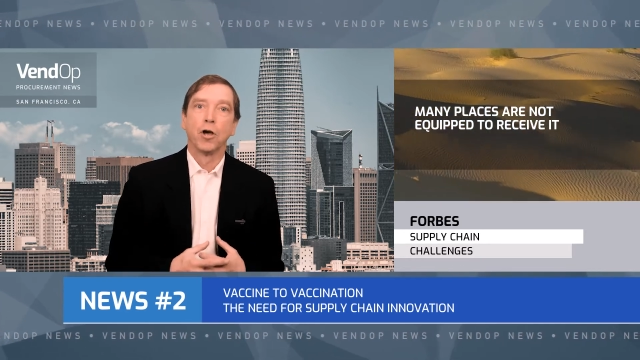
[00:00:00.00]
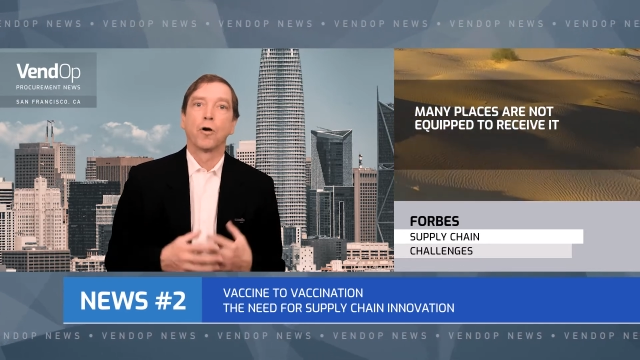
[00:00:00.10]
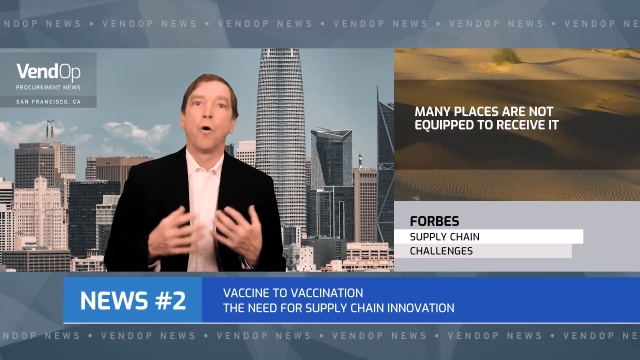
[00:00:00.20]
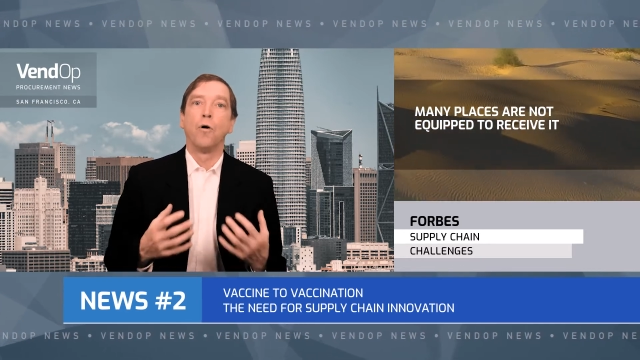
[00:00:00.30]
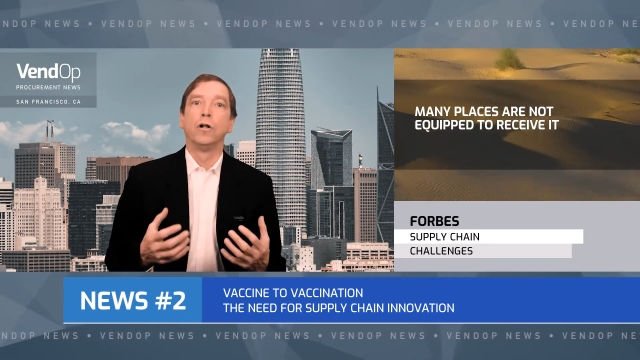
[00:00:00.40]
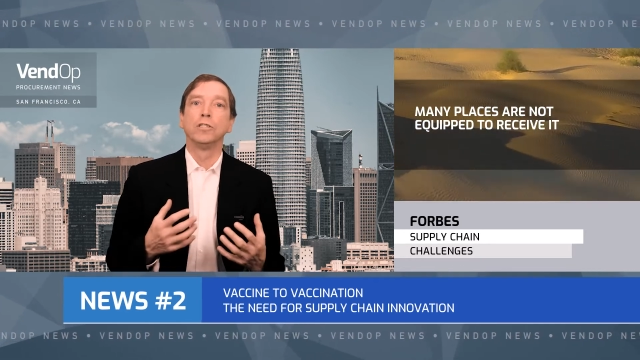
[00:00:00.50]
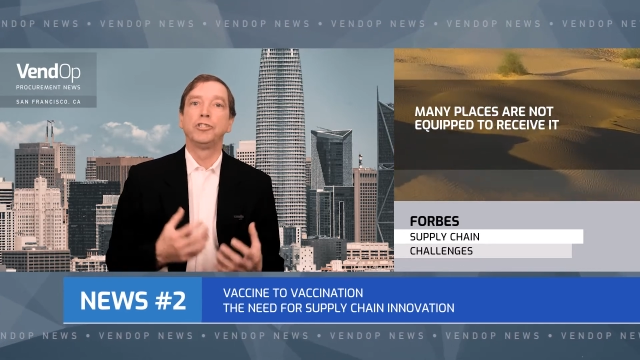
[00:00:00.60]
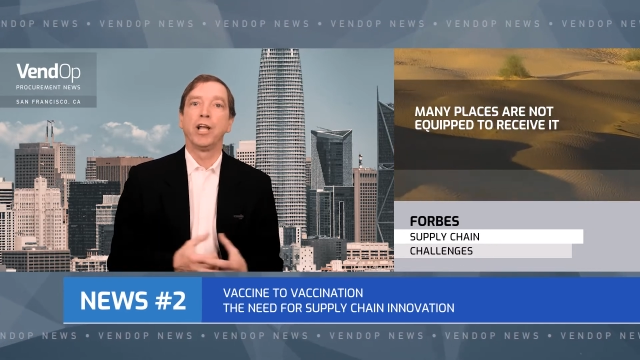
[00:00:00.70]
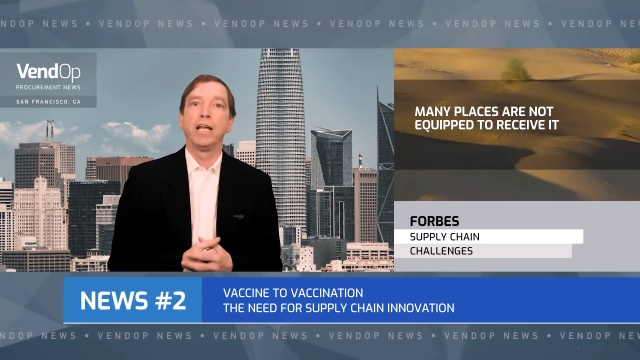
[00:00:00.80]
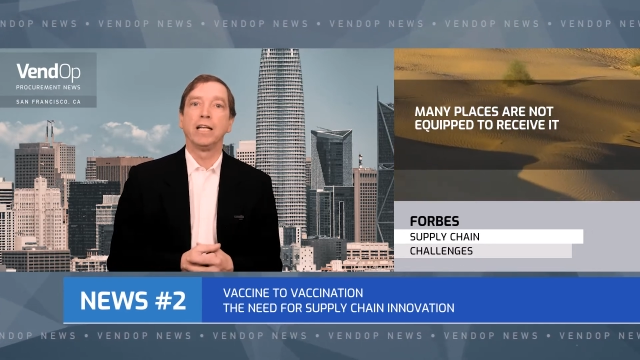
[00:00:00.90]
Cold
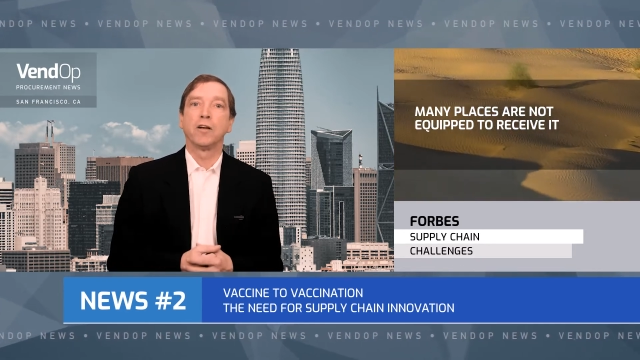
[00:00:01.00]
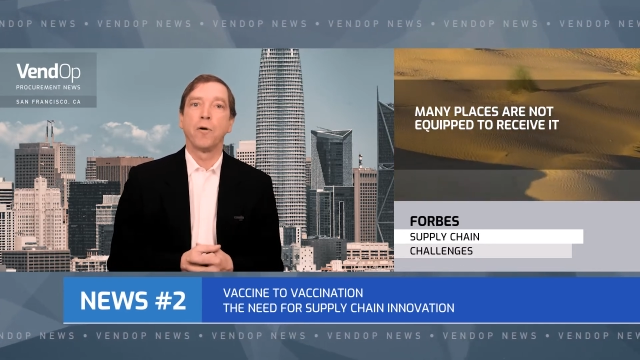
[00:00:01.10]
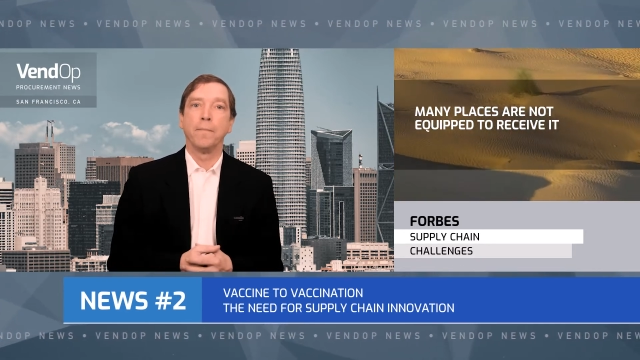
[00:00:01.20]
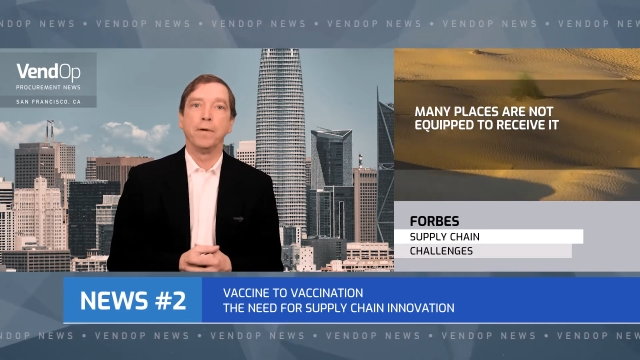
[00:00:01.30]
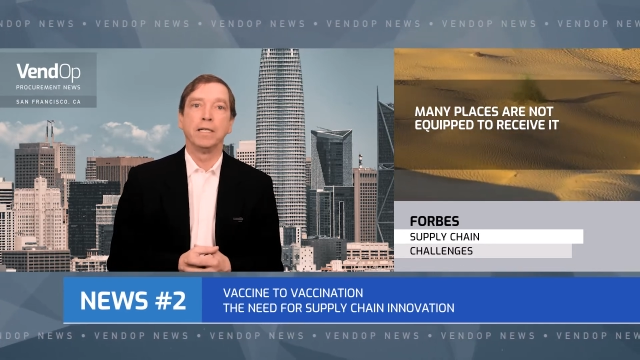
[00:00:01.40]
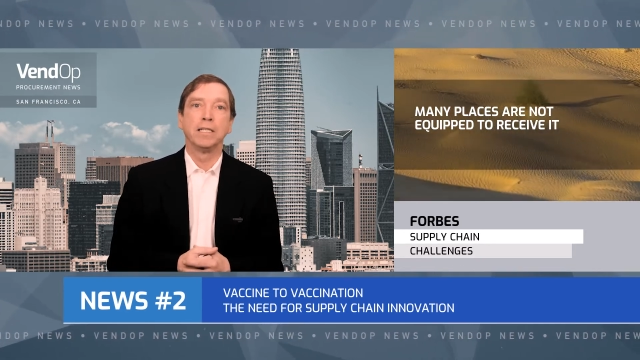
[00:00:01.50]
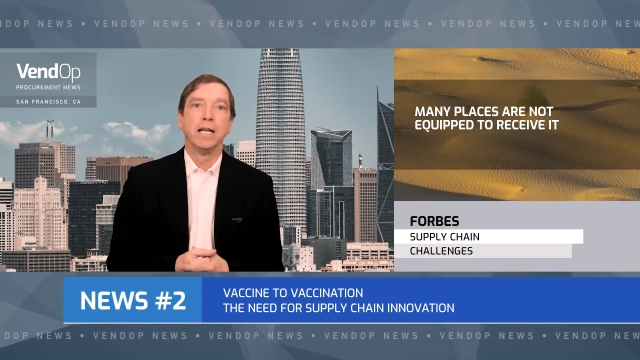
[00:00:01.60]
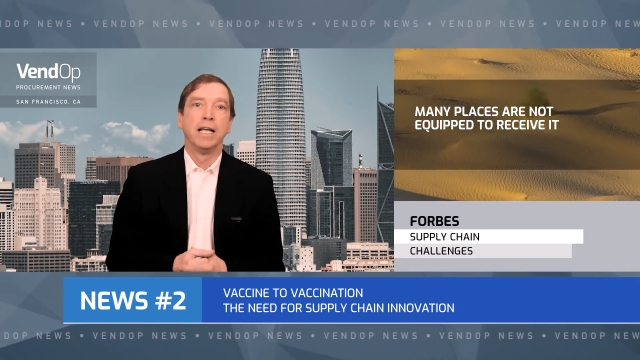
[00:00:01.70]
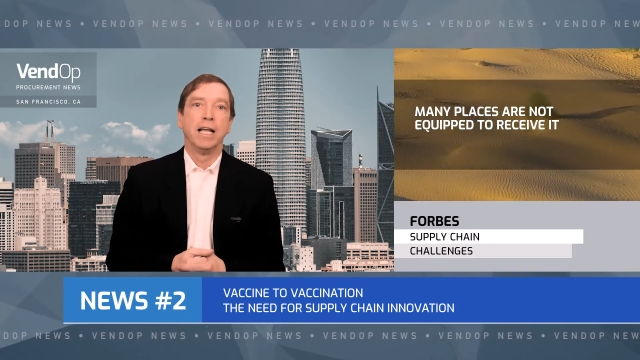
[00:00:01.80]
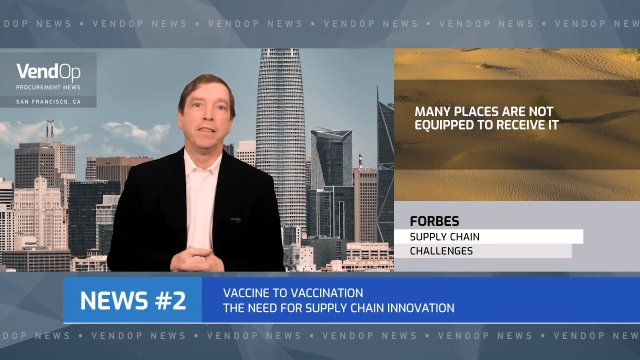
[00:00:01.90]
chain equipment
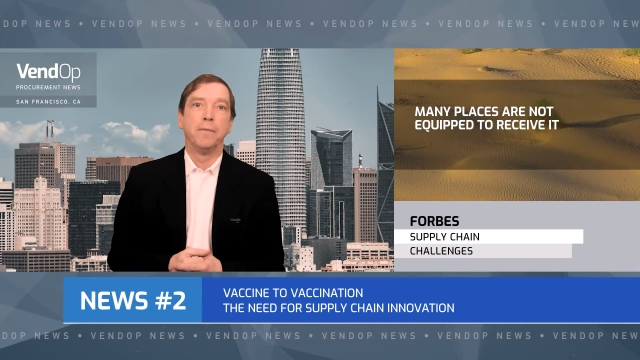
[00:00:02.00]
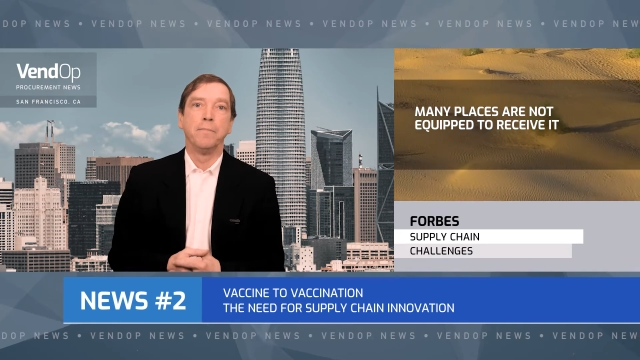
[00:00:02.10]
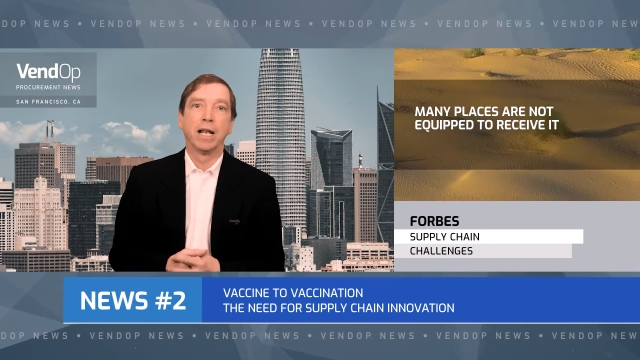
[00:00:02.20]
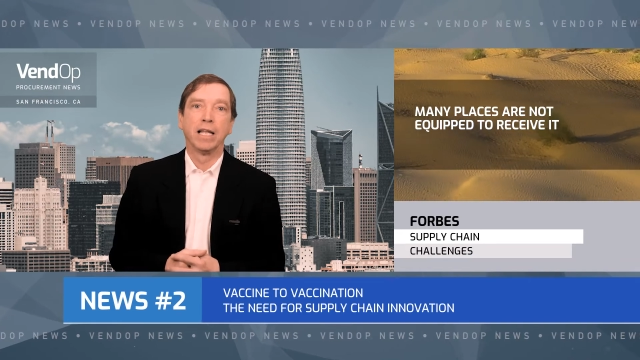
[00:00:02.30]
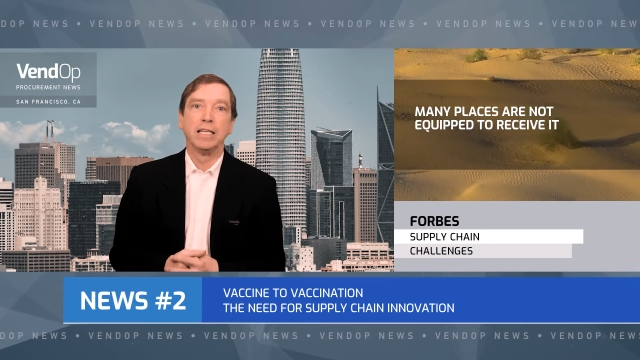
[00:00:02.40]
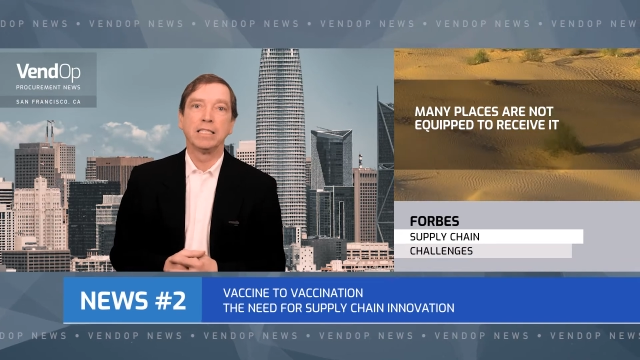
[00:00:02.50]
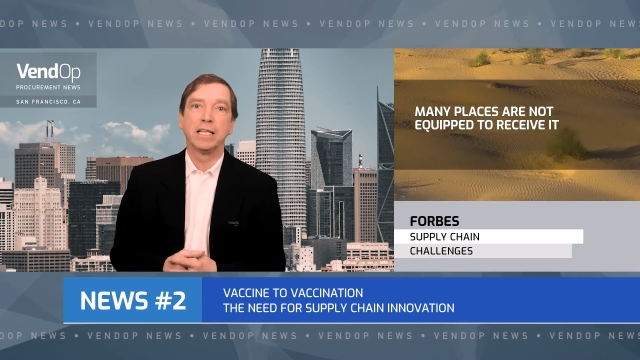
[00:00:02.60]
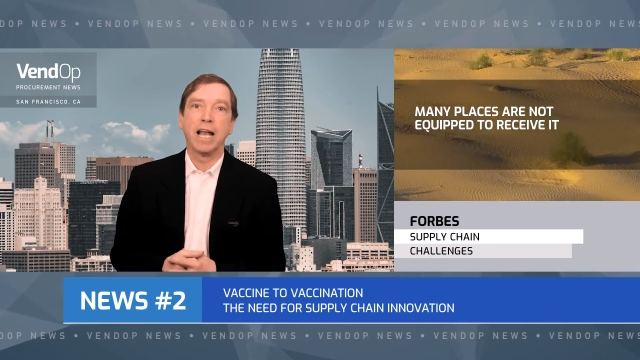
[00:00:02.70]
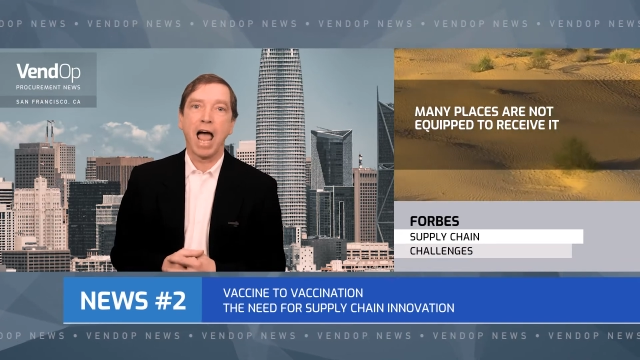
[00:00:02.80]
in the Middle East and